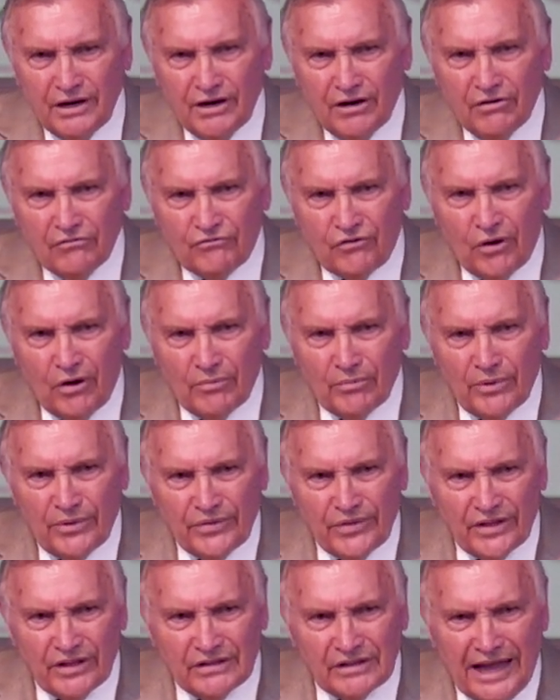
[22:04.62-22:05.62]
from
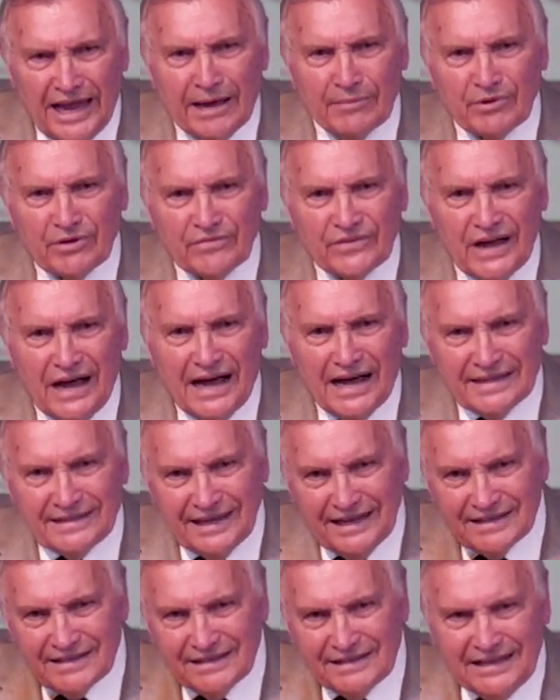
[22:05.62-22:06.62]
the Lamb of God
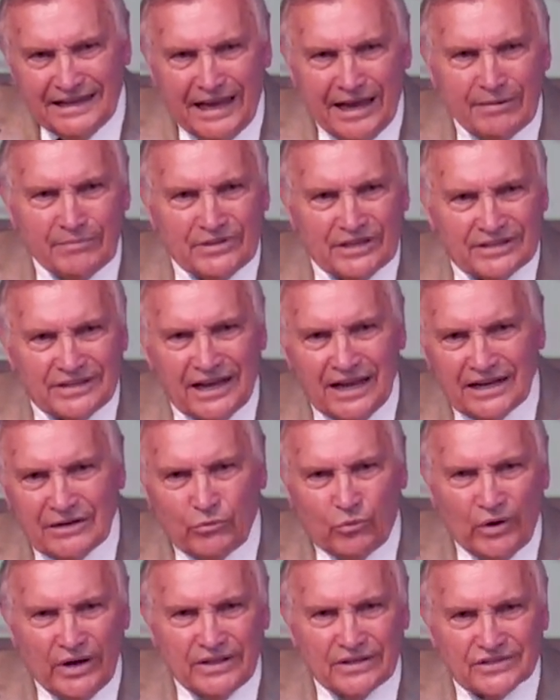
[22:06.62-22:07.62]
that came to take
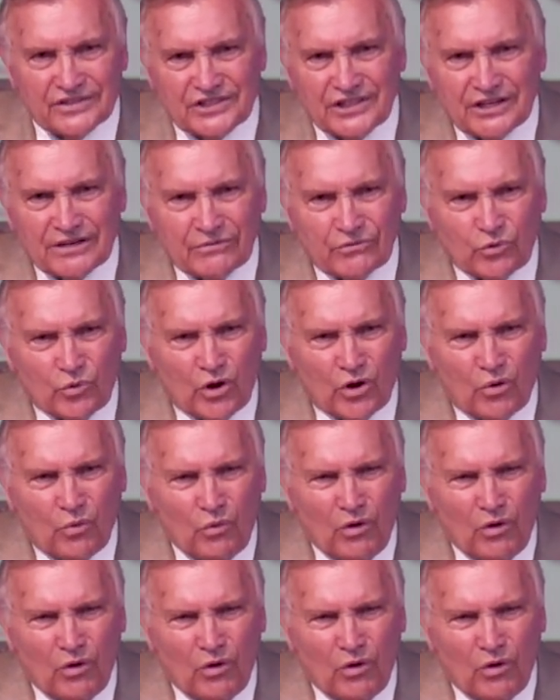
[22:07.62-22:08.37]
away the sin of the world?